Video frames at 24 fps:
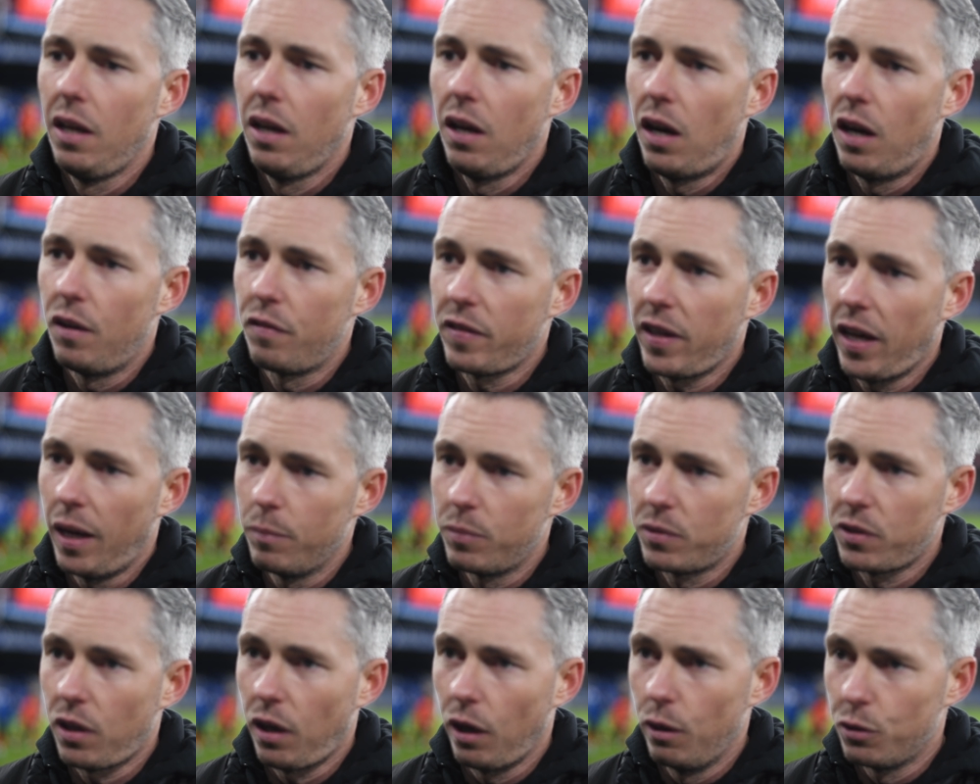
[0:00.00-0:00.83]
I've
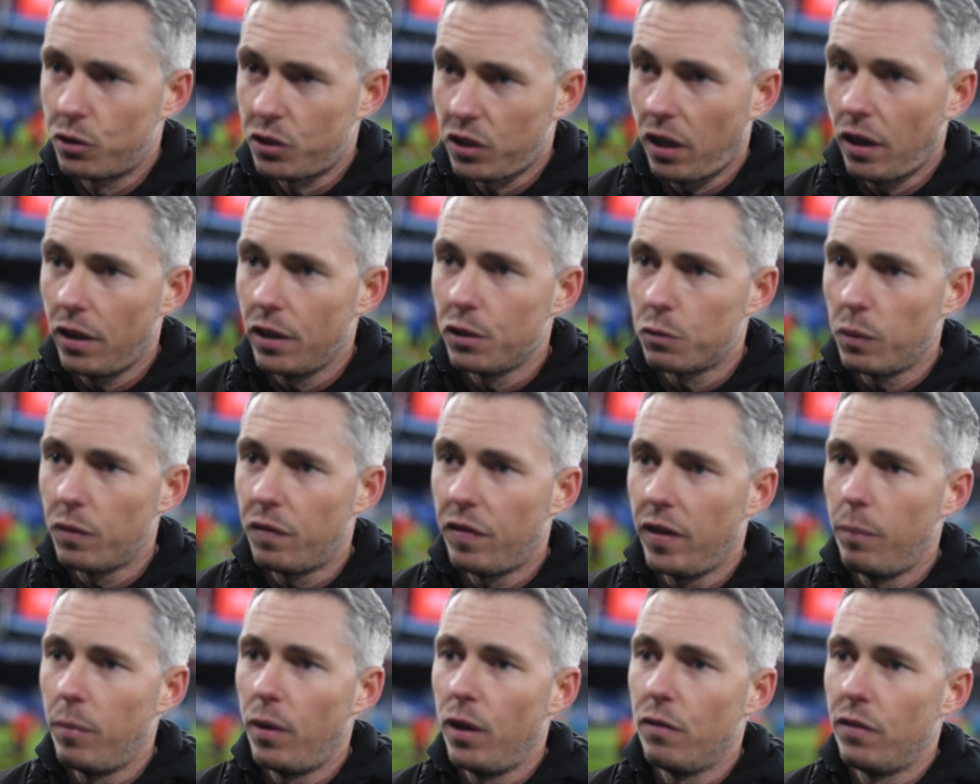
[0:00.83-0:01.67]
kept close ties with
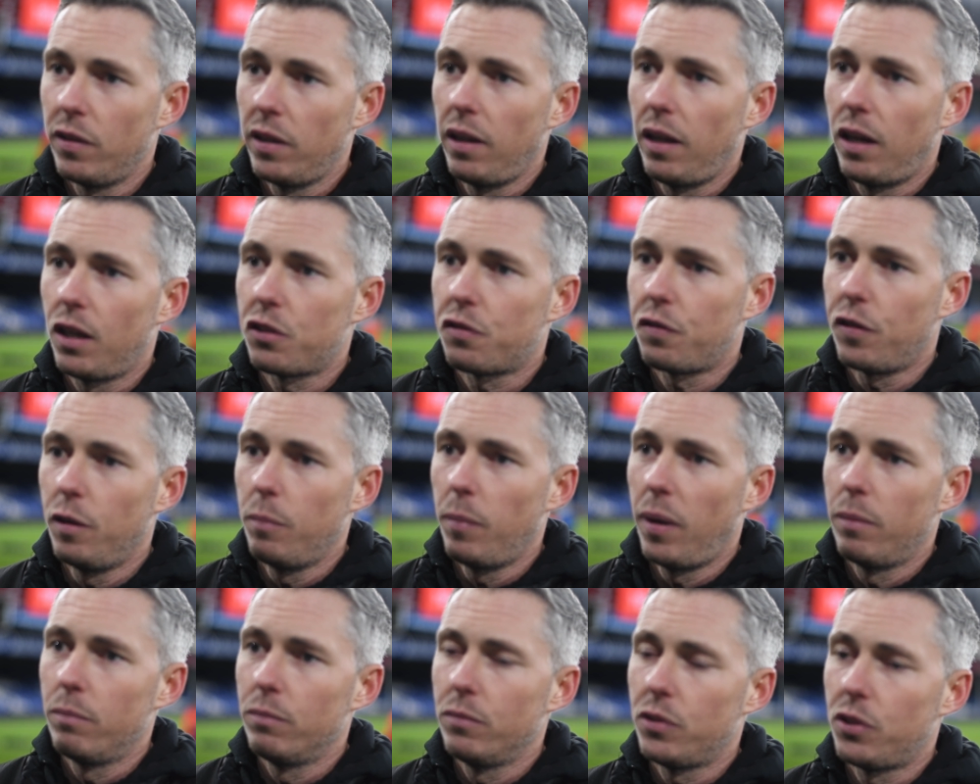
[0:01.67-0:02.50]
him over the last few
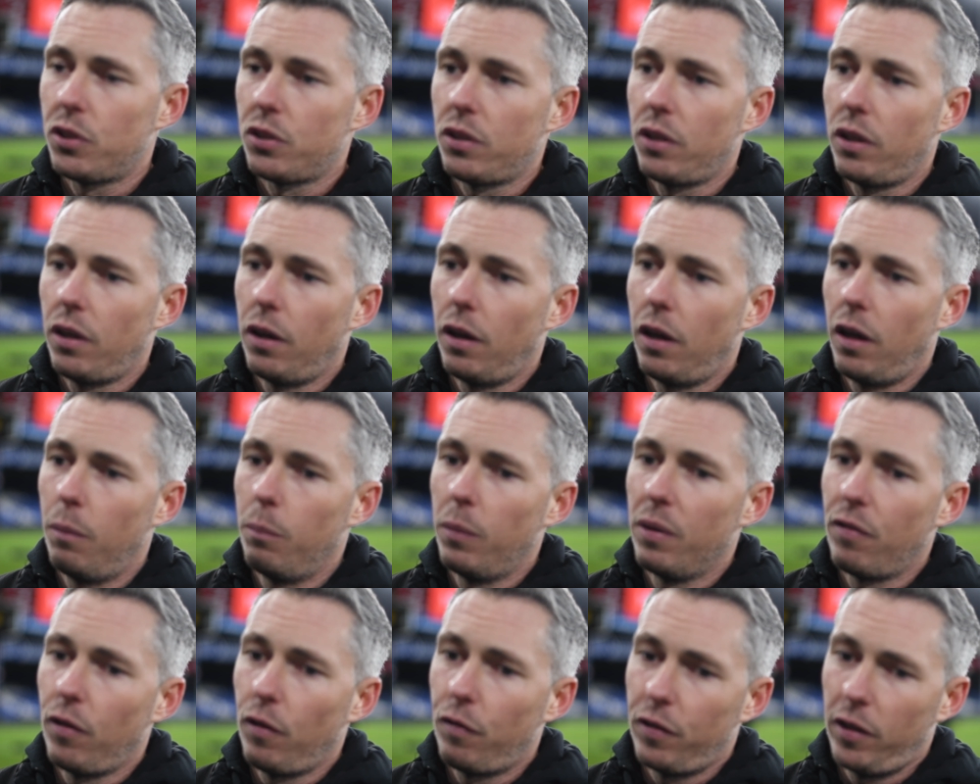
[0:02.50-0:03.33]
months.
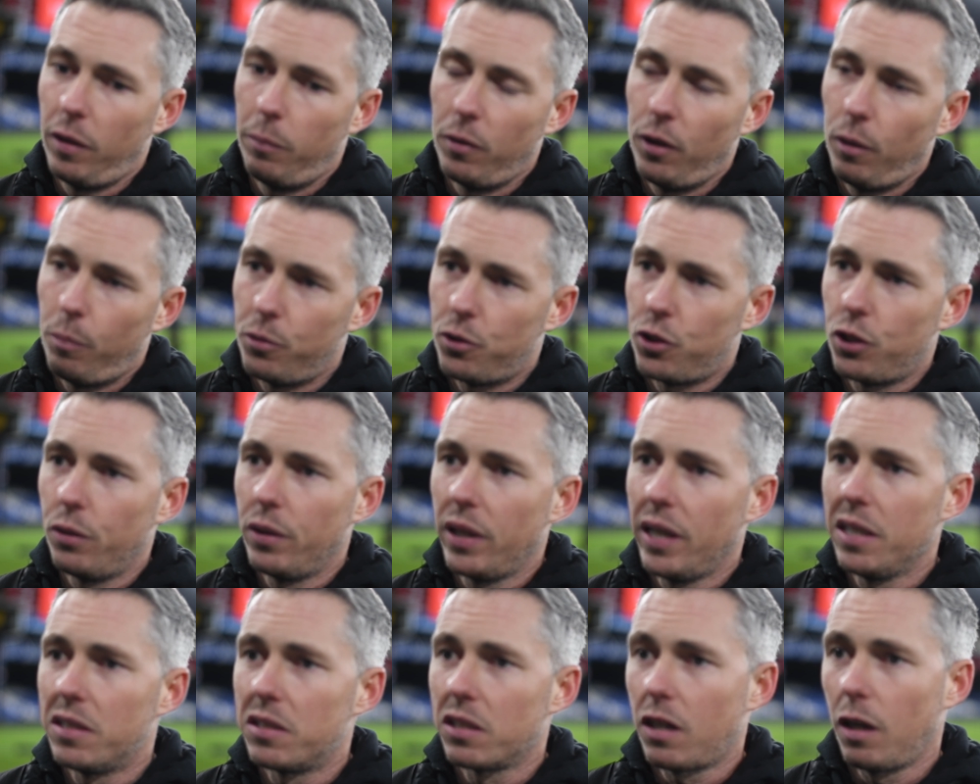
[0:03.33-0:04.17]
We've offered him an
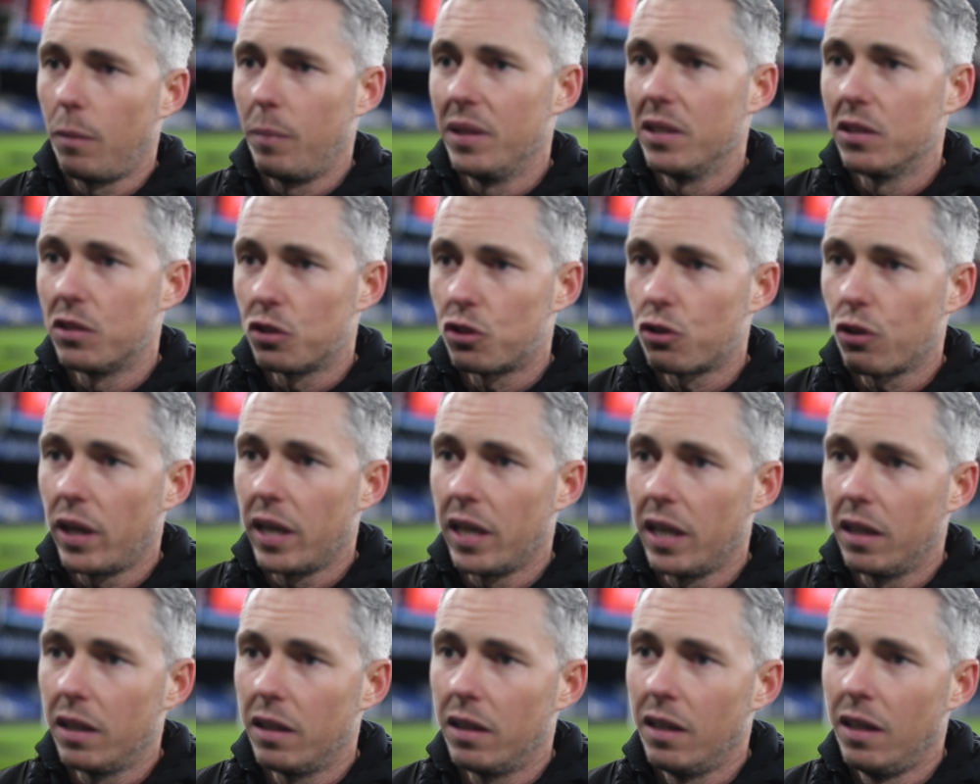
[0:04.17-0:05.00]
opportunity to come into
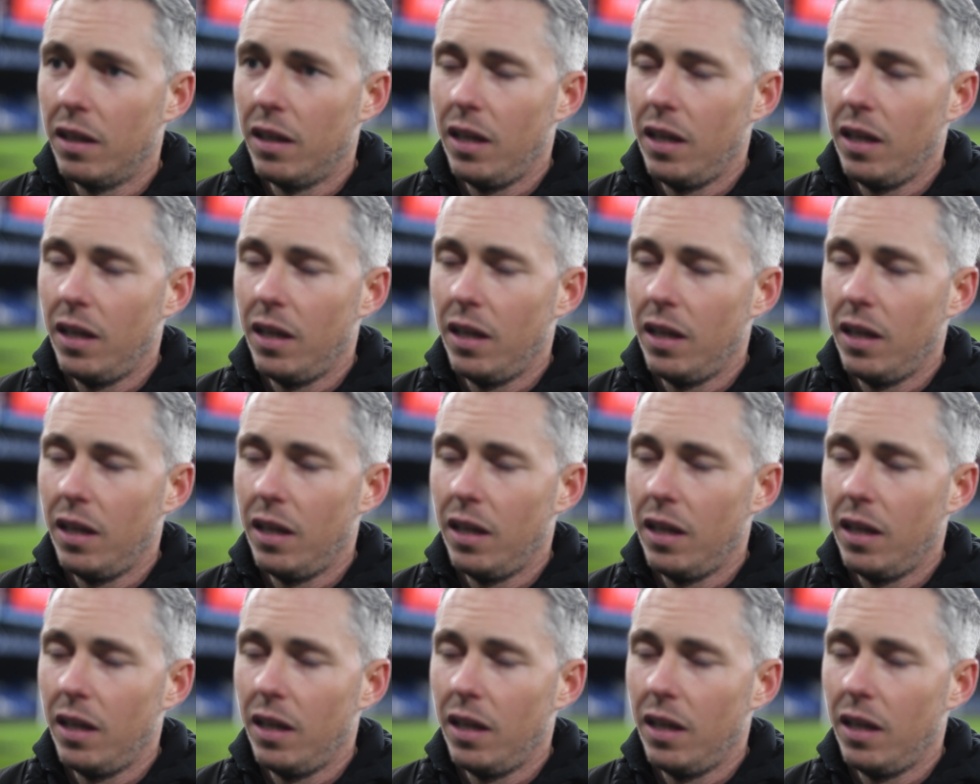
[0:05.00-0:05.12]
training.